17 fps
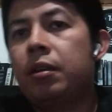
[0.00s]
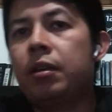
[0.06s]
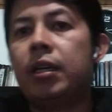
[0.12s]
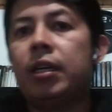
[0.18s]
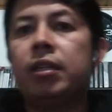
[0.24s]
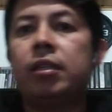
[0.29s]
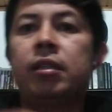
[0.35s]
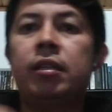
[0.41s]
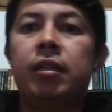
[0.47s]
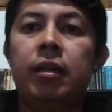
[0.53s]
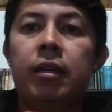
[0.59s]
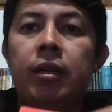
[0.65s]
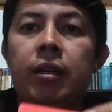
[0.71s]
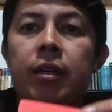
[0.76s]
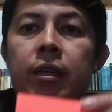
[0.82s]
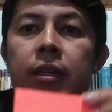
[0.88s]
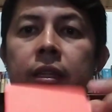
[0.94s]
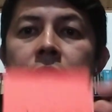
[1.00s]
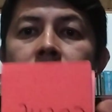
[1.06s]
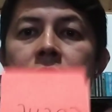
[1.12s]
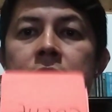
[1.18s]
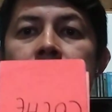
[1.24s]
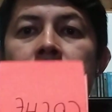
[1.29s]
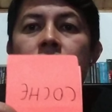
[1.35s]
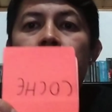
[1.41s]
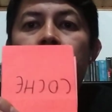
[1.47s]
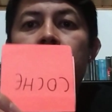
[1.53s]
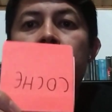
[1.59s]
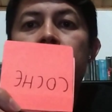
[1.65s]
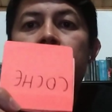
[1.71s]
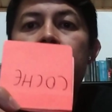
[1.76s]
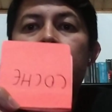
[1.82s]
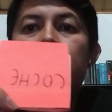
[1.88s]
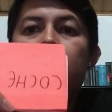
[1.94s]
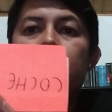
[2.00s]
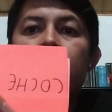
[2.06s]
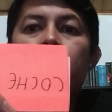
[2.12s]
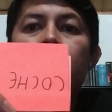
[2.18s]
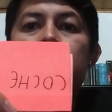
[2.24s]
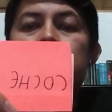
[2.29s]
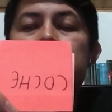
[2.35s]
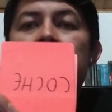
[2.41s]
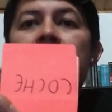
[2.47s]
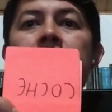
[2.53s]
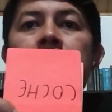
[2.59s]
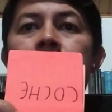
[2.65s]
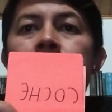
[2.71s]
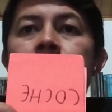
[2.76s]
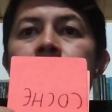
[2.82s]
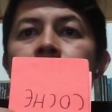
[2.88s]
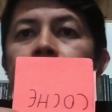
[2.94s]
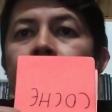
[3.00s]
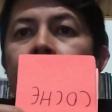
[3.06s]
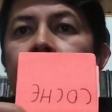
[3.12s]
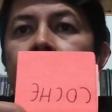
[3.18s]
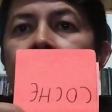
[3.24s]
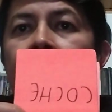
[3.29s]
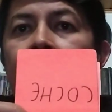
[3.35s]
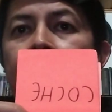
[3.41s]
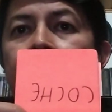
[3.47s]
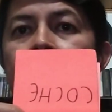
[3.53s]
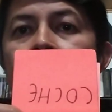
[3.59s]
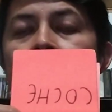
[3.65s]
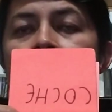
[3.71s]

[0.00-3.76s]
Yes, that is word coche. Okay,